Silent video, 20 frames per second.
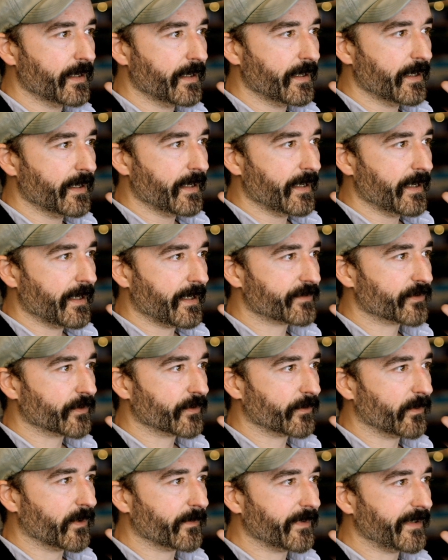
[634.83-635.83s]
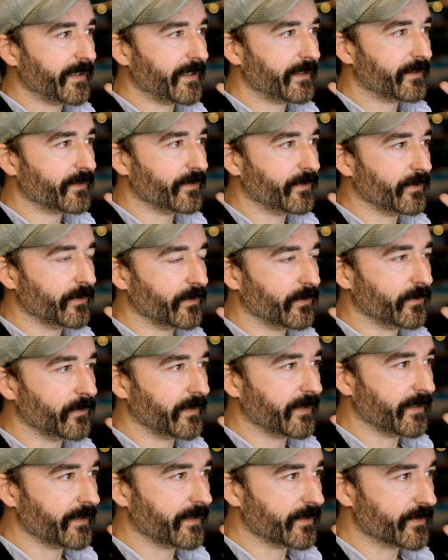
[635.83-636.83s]
And so what we need to do
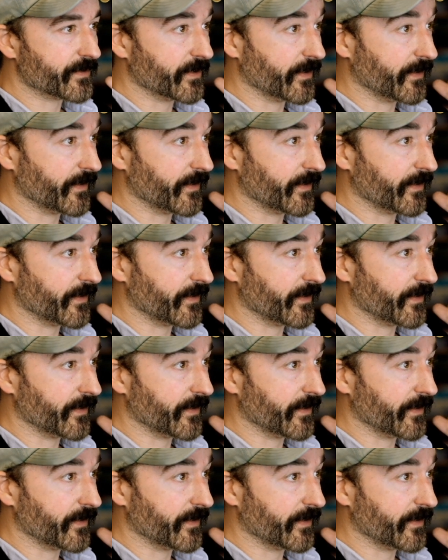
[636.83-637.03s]
is just